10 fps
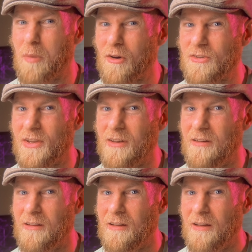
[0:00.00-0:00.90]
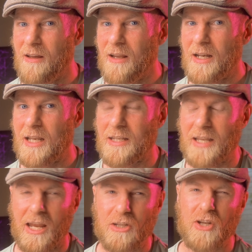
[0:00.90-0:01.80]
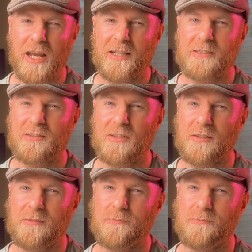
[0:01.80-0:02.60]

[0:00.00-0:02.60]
person to take a chance.